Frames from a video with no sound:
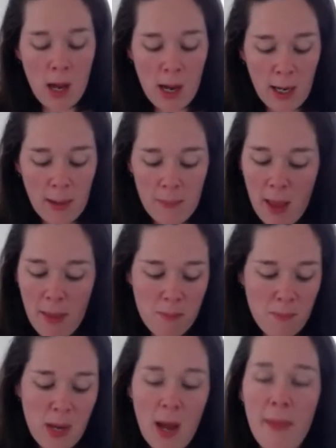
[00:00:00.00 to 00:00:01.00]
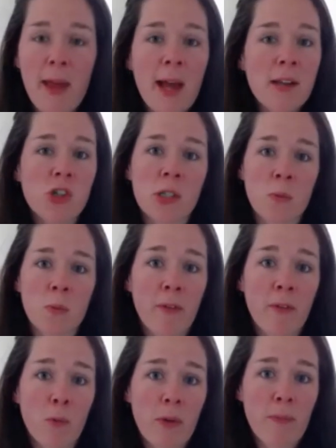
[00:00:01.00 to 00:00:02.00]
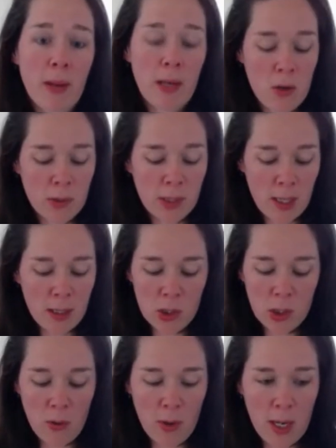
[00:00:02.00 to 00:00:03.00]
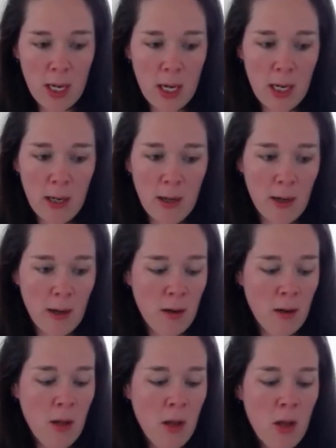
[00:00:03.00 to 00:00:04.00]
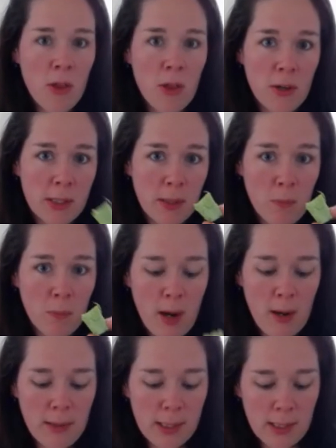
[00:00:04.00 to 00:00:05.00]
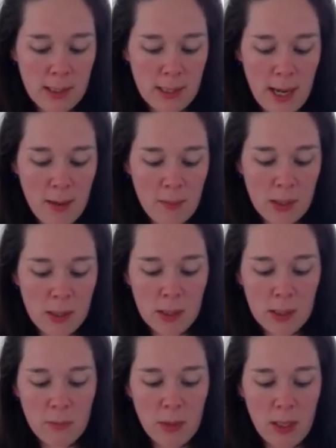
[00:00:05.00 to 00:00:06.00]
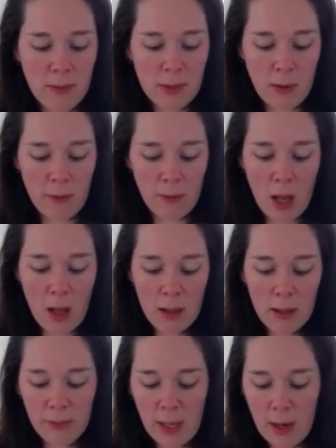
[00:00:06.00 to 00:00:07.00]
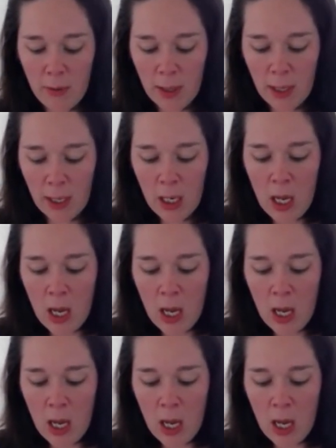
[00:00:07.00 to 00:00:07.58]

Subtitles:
And beyond that, just whatever we've been using. So in here, there's some broccoli stems, there's some leaves of cauliflower,